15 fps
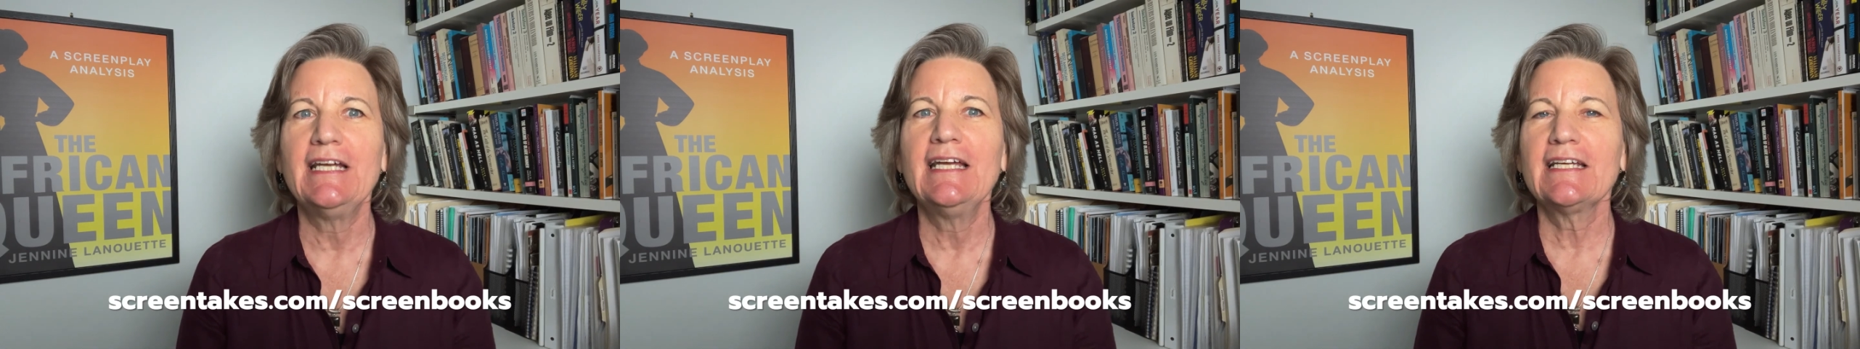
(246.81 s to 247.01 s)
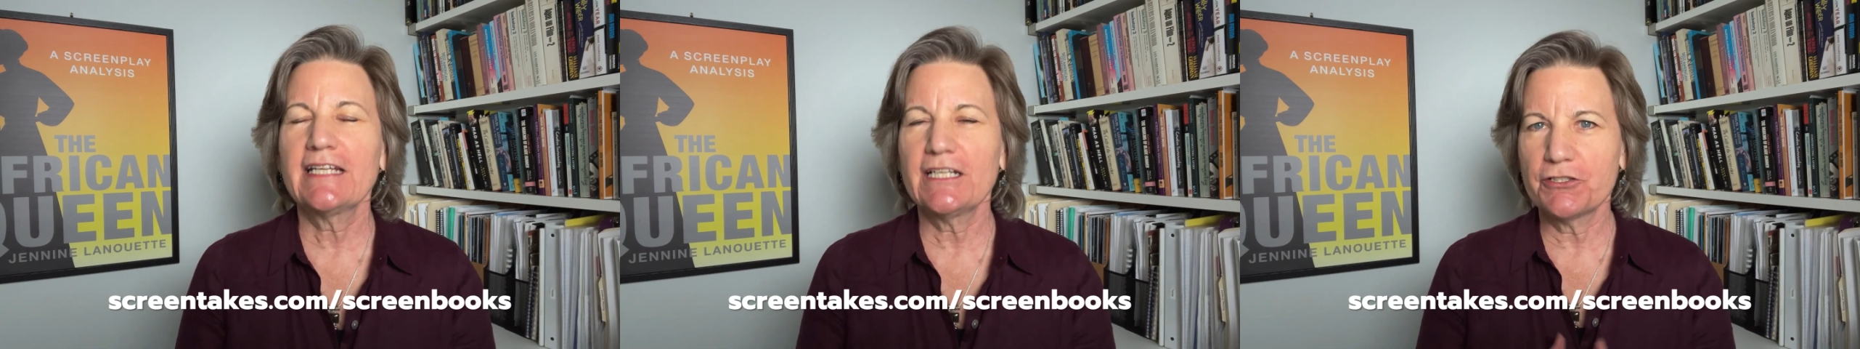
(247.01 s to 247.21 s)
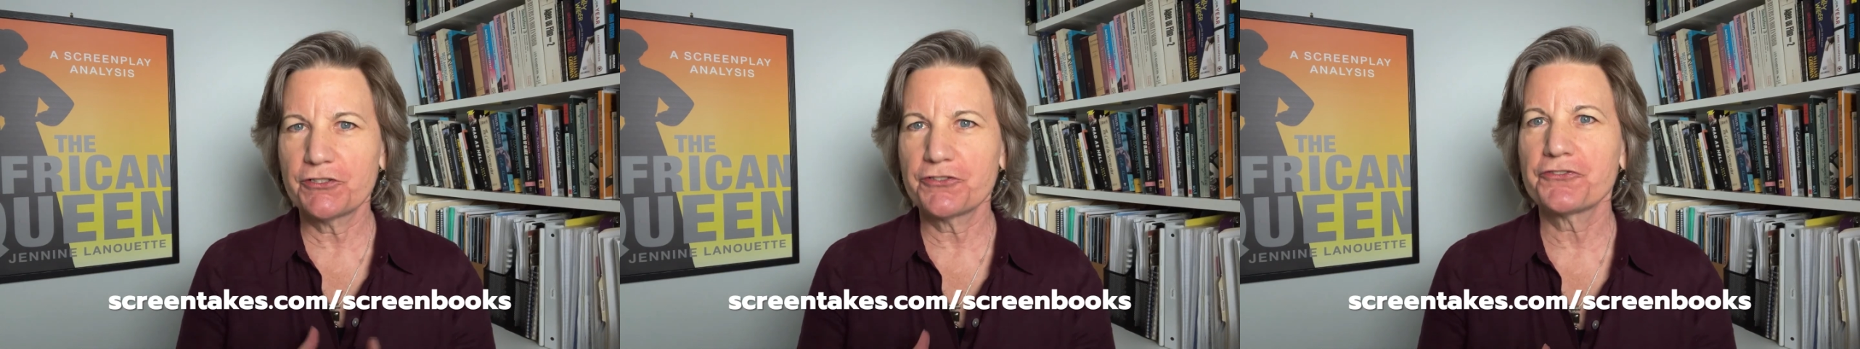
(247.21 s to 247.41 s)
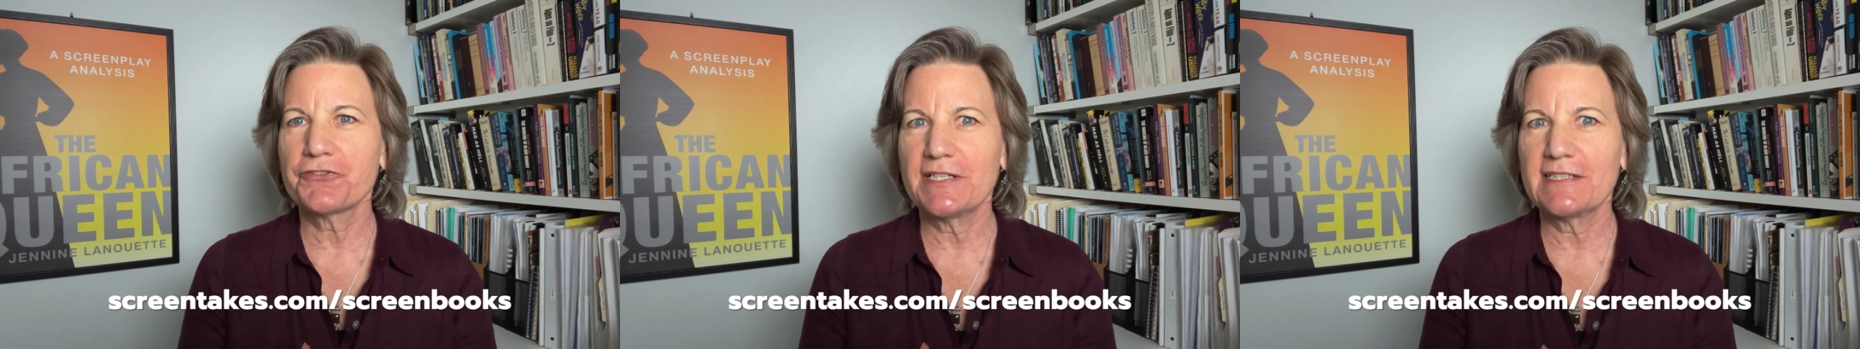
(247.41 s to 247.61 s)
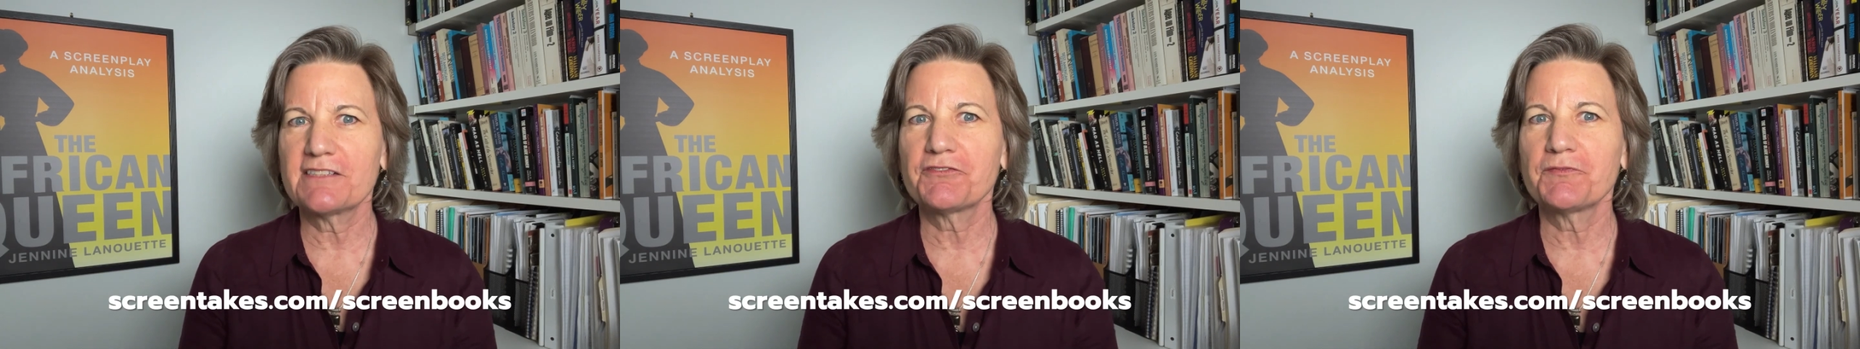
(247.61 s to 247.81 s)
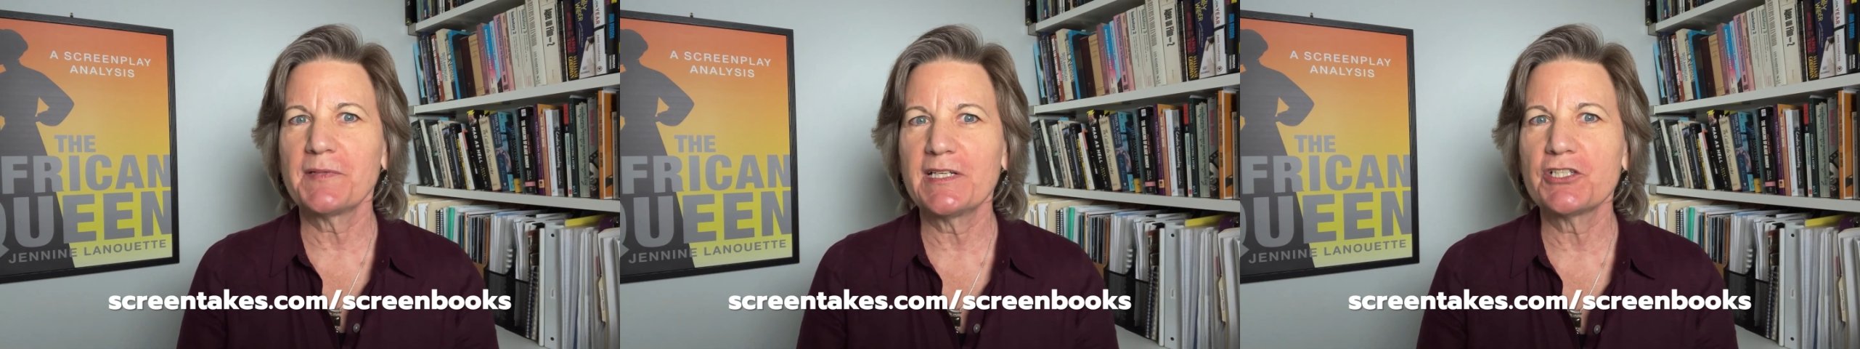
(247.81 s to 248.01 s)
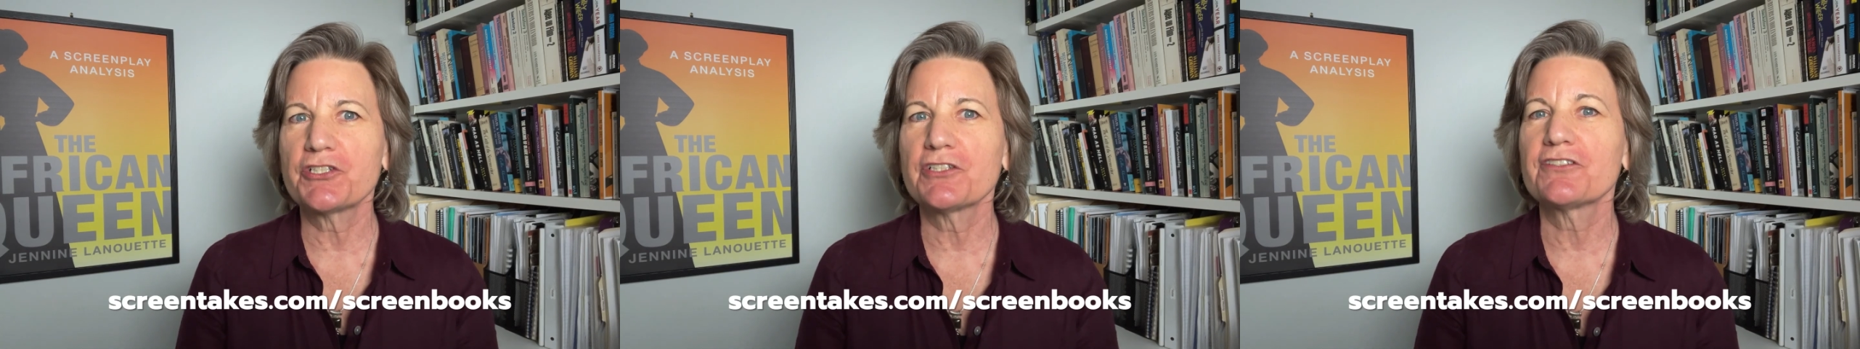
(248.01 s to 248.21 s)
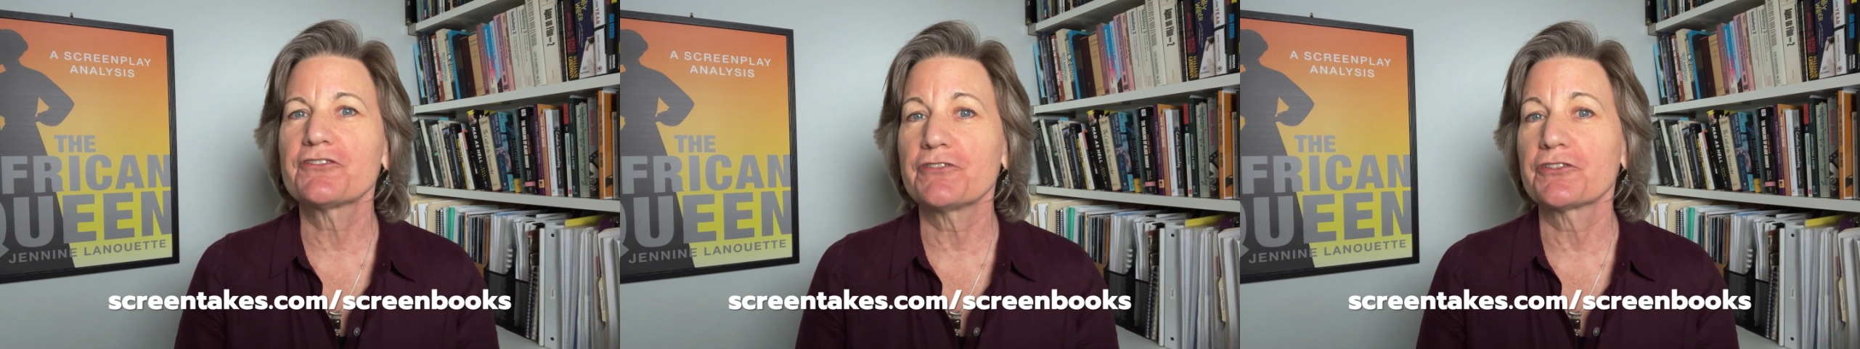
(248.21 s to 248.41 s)
character transformation
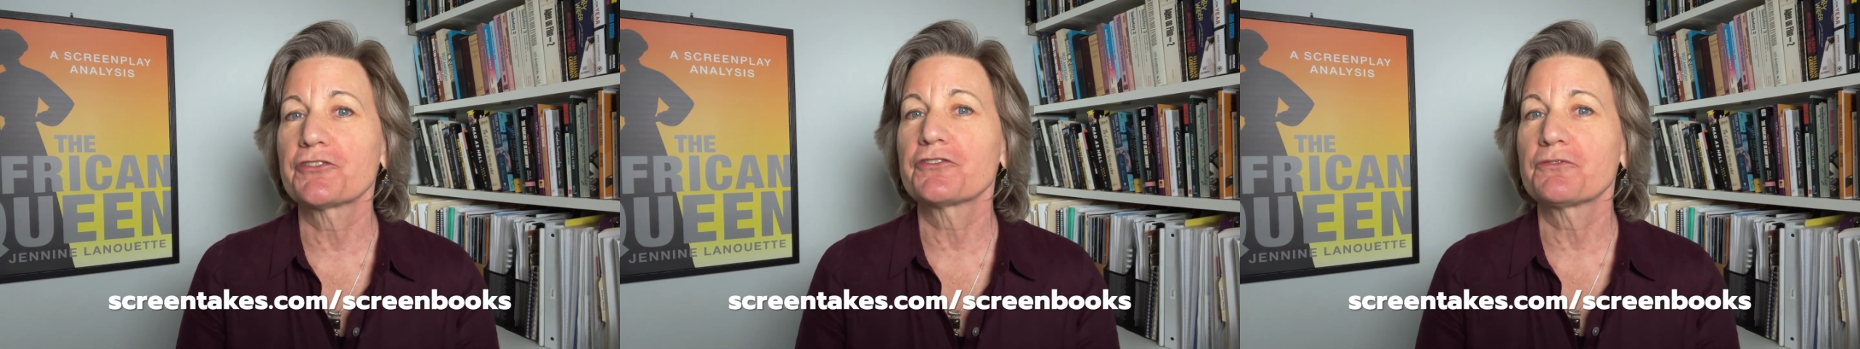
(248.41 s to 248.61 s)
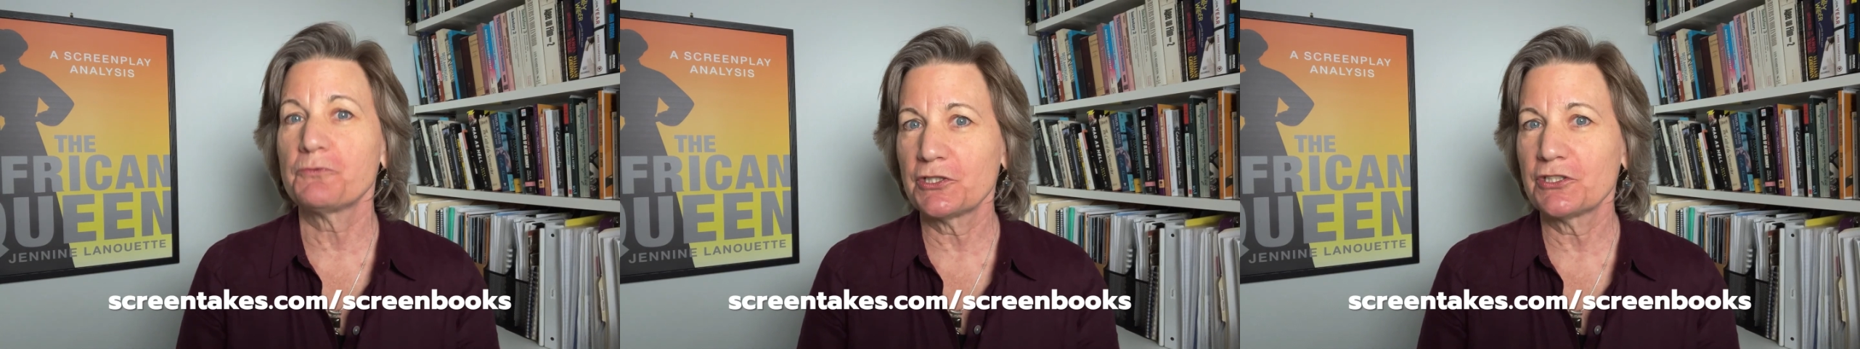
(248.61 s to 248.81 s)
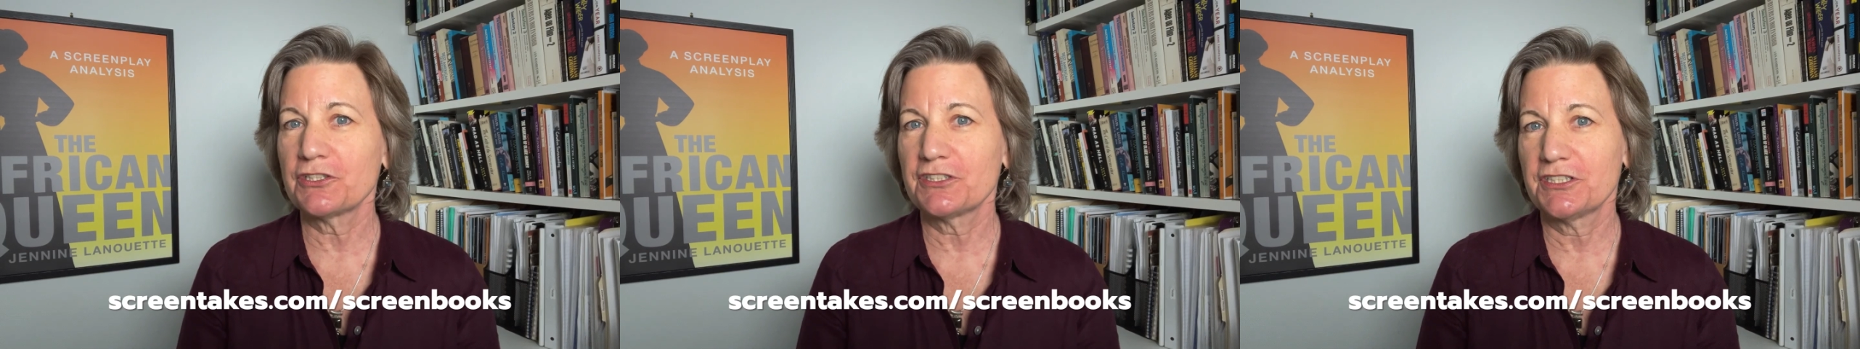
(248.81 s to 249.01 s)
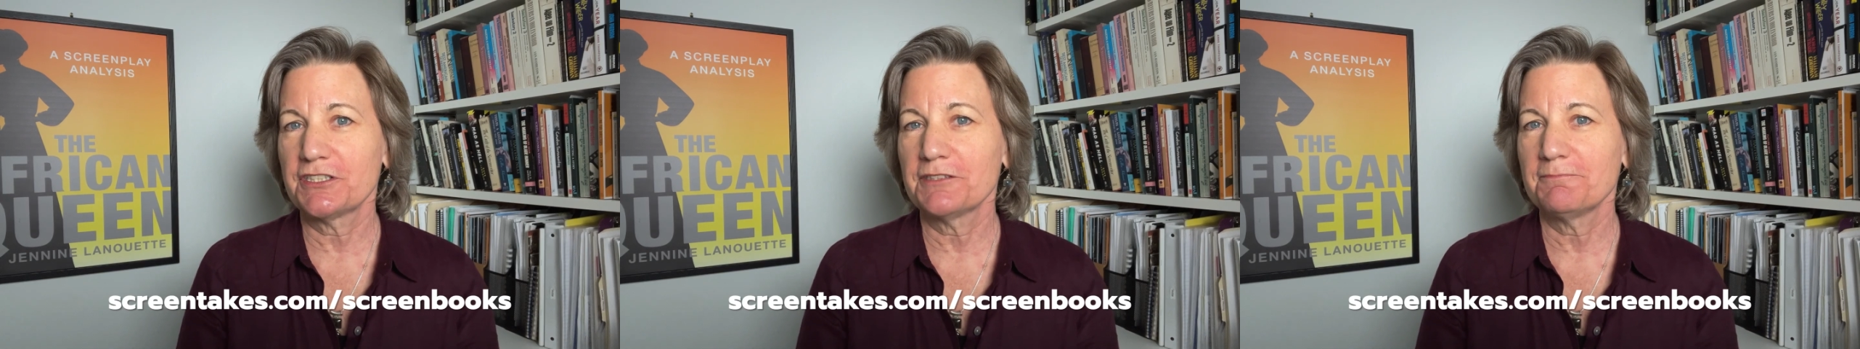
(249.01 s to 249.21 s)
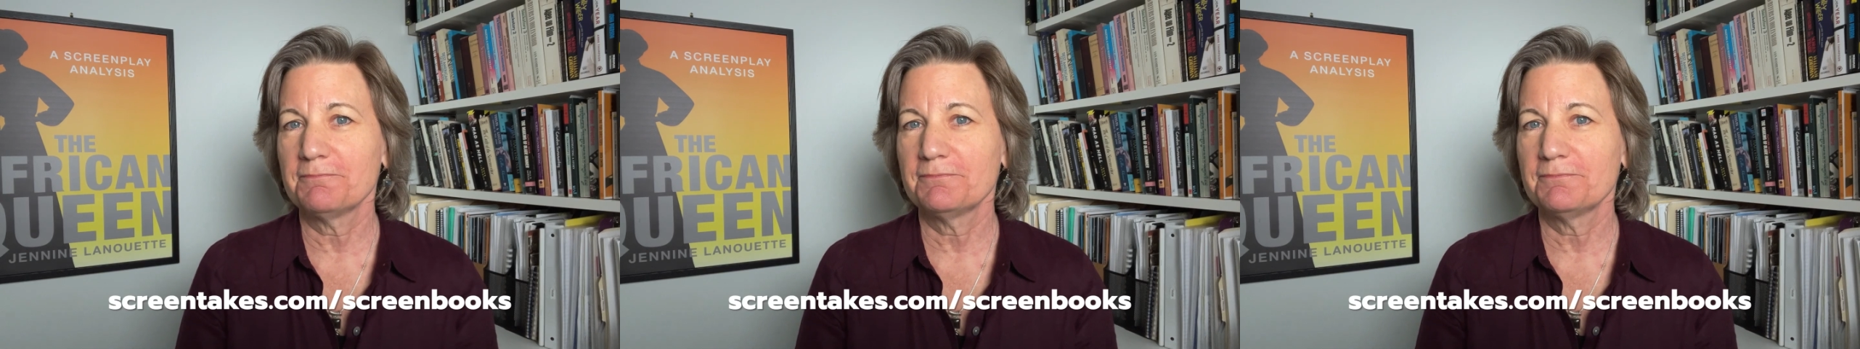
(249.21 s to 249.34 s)
structure works.